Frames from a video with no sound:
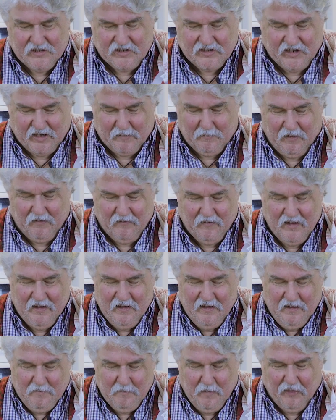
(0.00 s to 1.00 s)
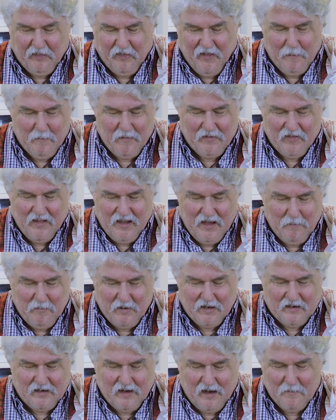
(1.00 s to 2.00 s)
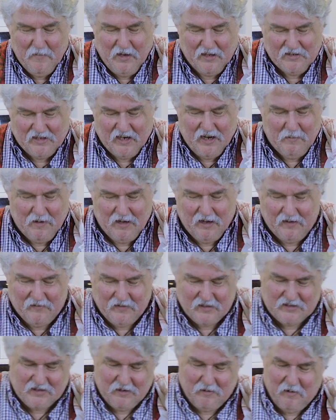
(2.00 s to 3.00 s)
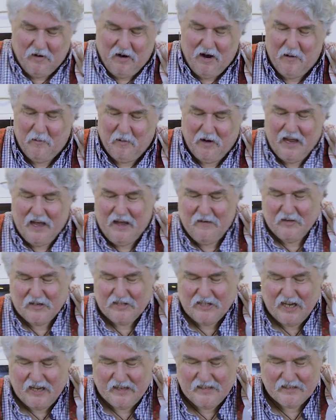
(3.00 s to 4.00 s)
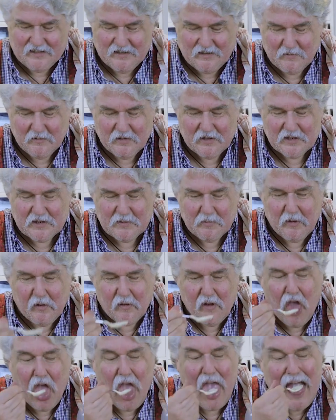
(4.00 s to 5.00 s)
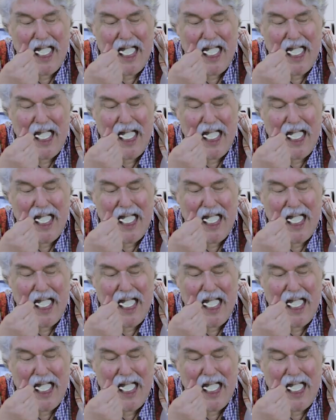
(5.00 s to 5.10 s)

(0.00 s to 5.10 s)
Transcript: I'd stick my thumb in there, but I'm not Jamie Oliver, so I will have a taste with a spoon.